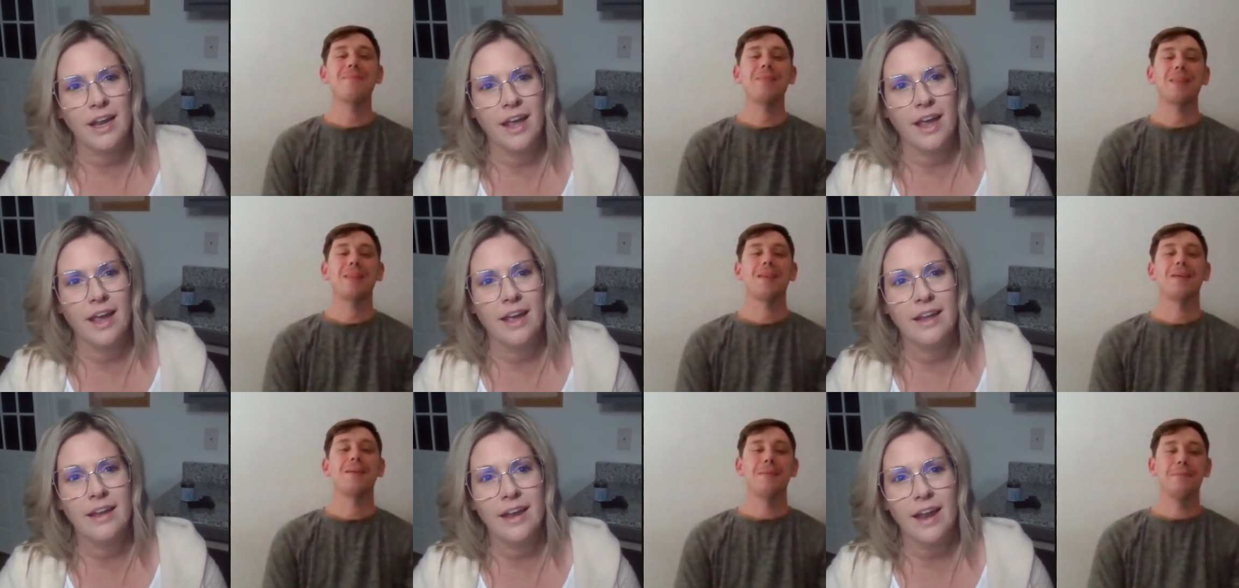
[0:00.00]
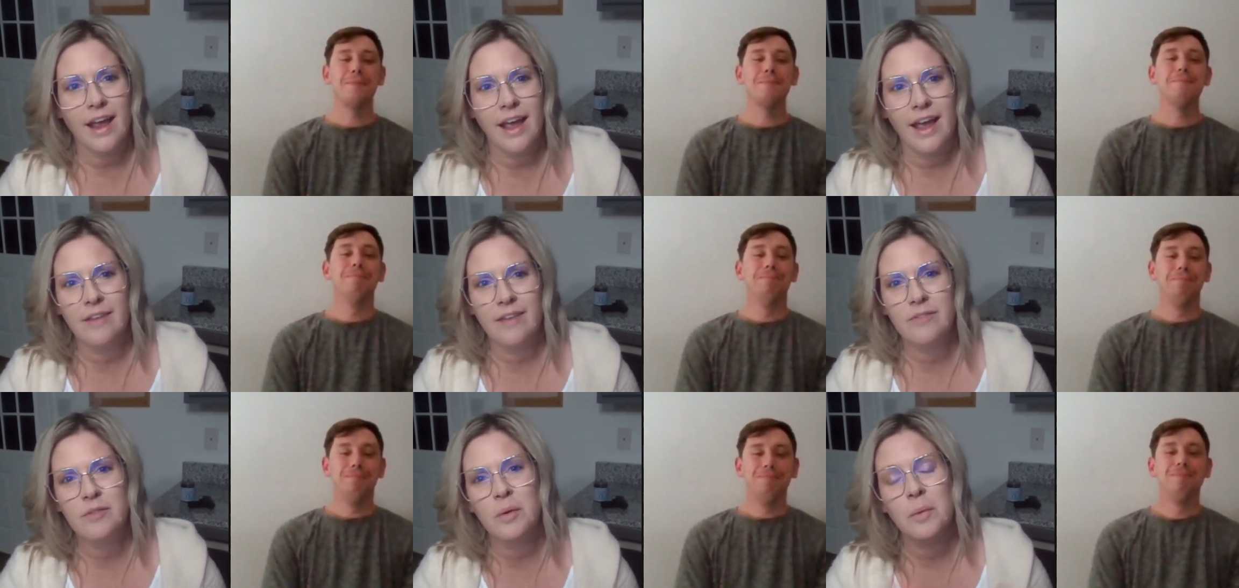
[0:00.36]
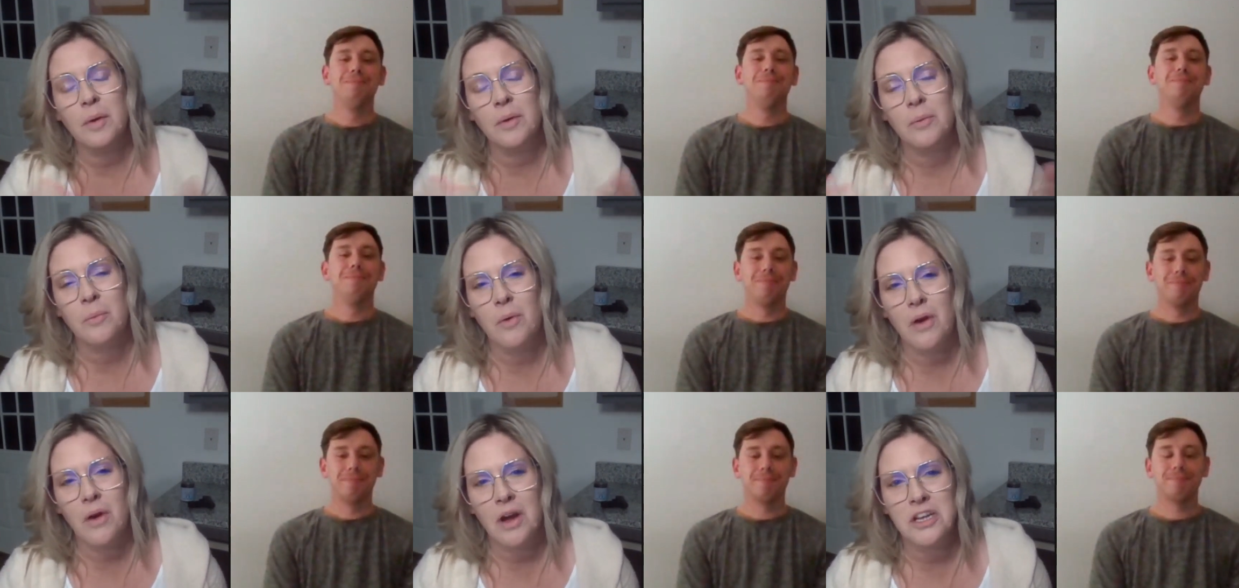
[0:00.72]
Speaker 1: it.
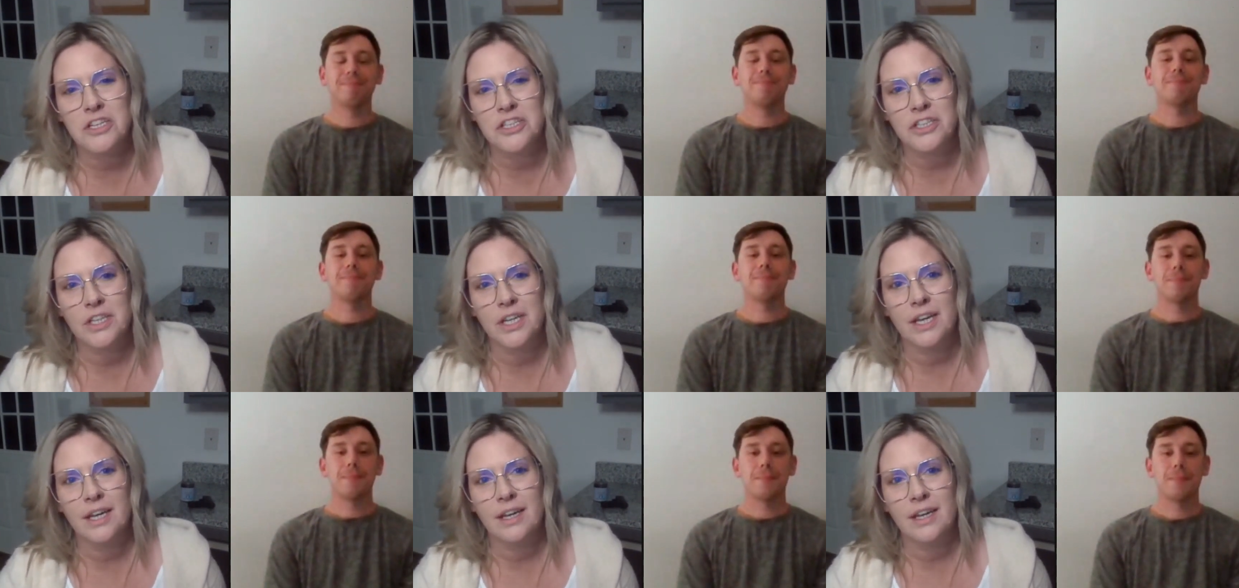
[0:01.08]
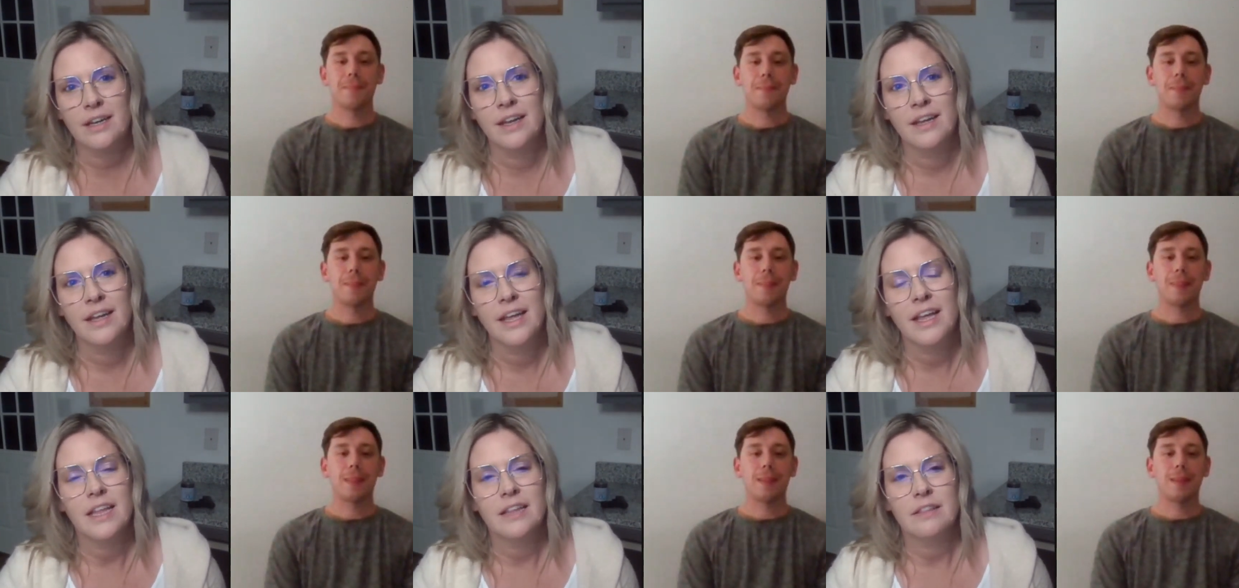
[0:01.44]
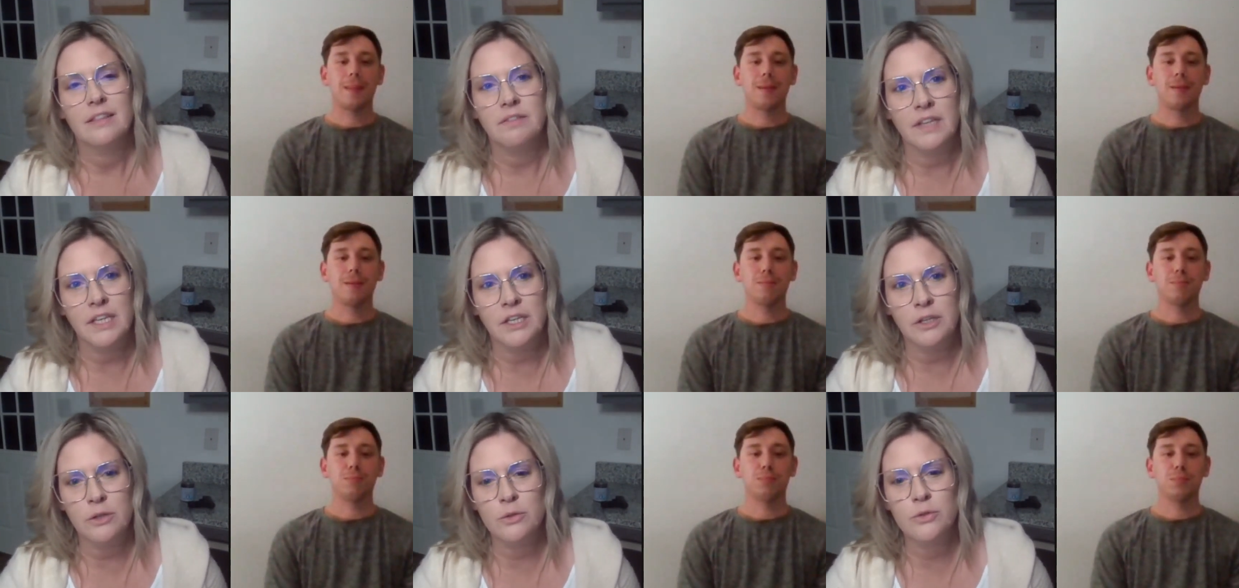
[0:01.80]
Everyone watching,
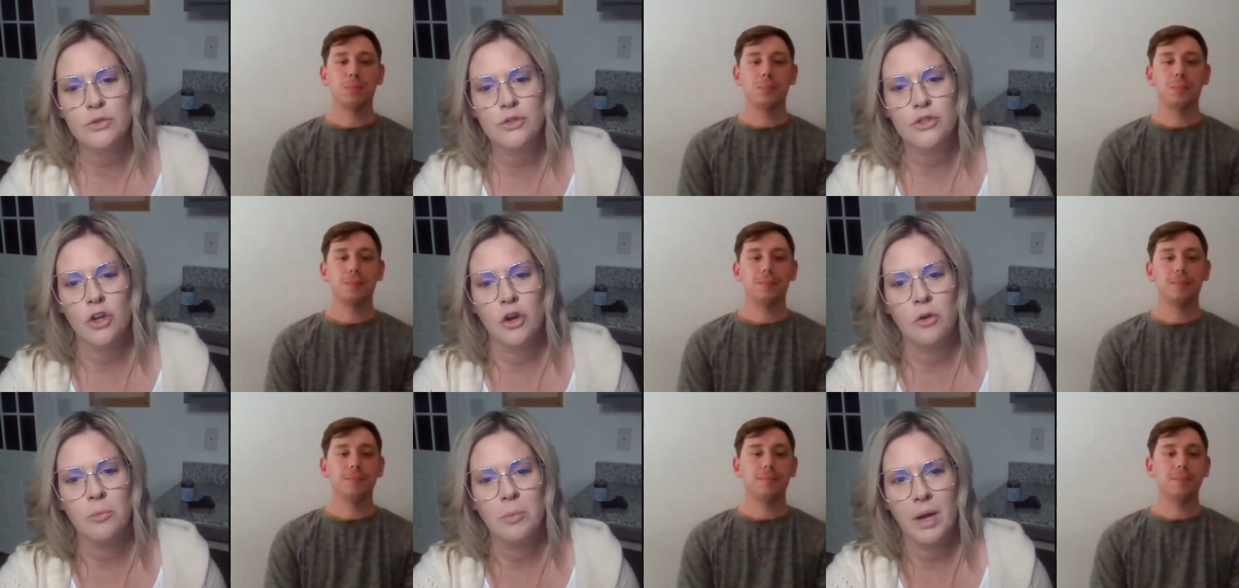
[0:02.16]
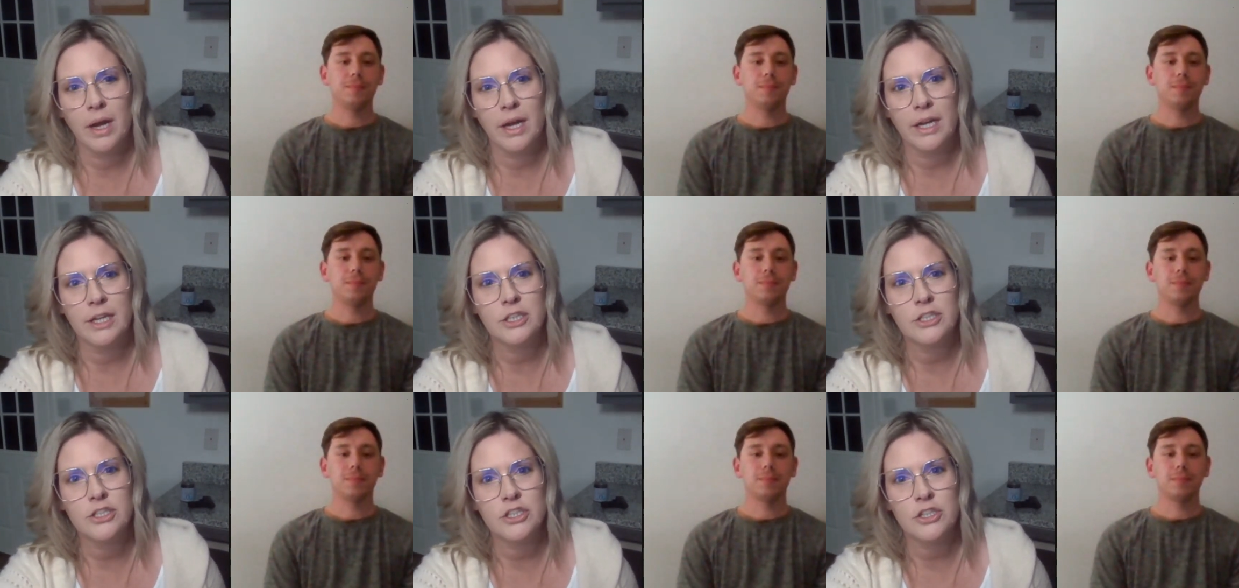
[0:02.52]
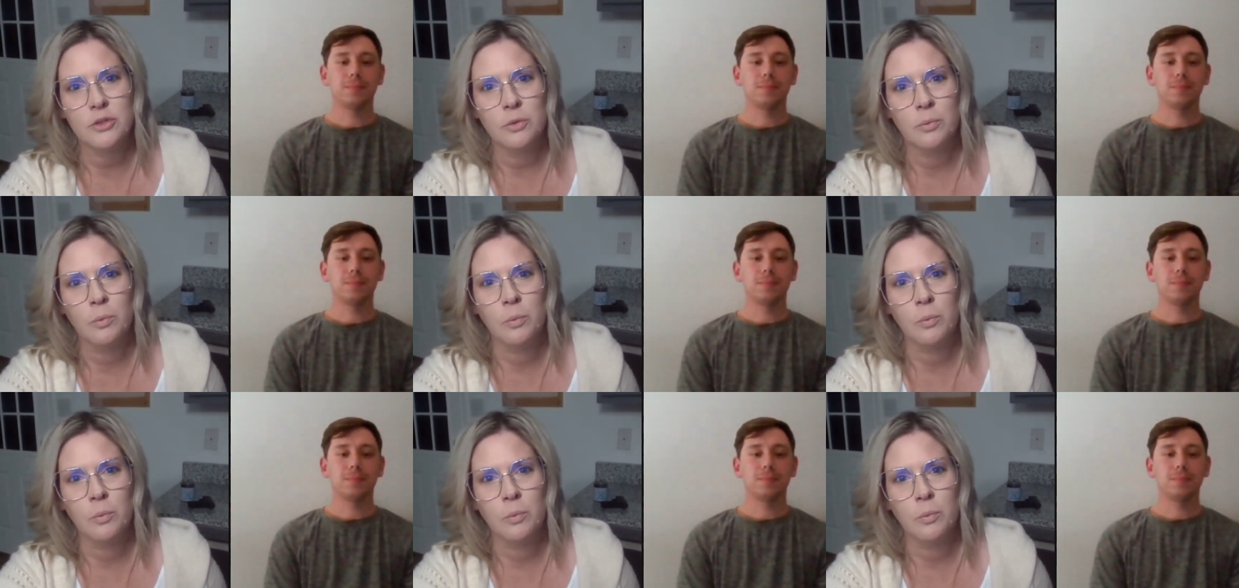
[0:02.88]
Thank you so much.